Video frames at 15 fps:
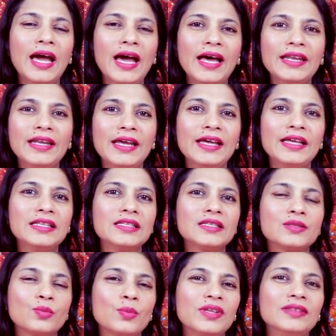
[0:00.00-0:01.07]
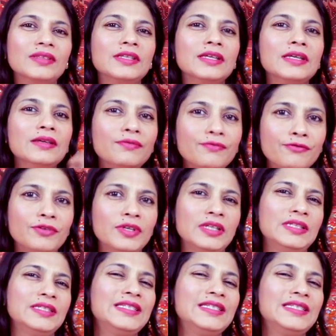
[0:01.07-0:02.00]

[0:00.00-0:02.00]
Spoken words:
And hence, when they feel